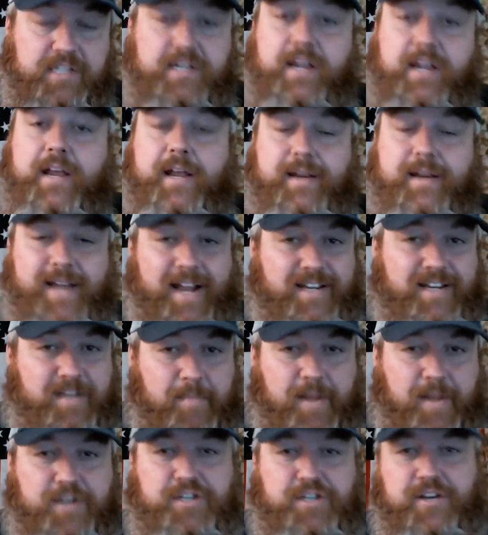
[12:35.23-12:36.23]
Not to
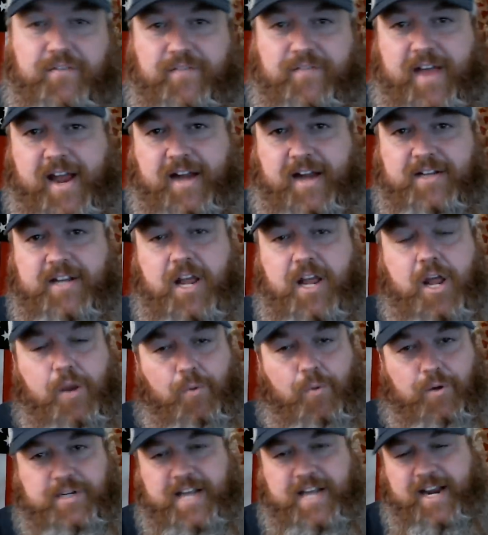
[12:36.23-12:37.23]
mention the fact we're
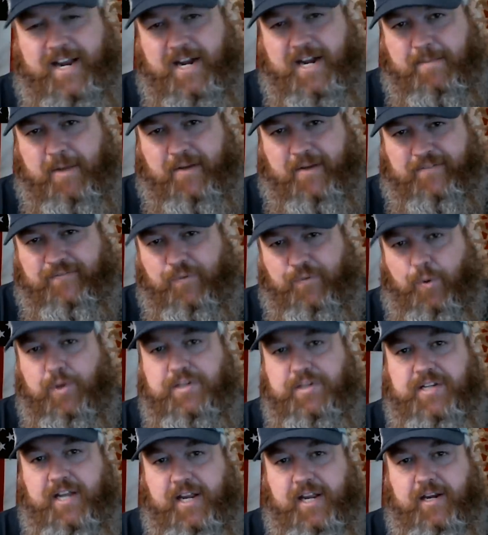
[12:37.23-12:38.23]
taking about
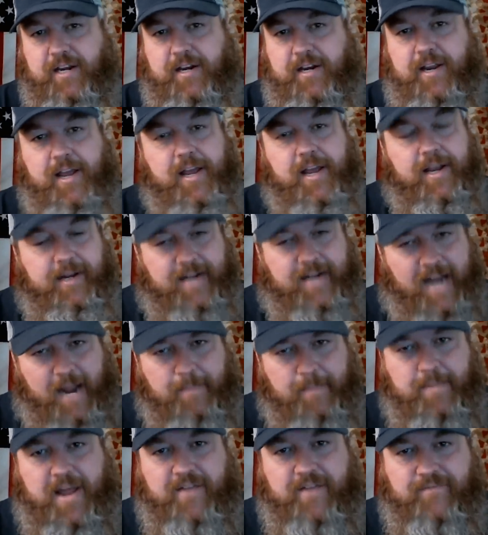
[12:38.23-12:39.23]
14 combat
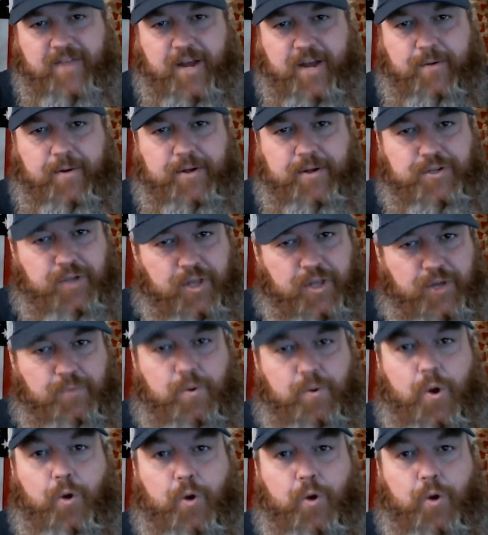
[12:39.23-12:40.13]
veterans on the road